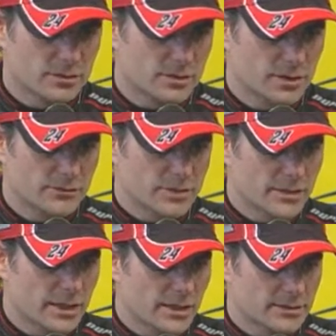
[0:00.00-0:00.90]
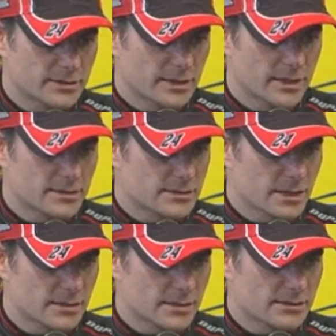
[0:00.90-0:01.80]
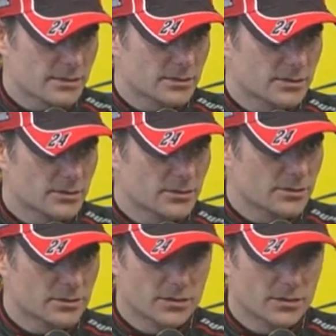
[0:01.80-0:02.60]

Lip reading: even a day like today is not necessarily going to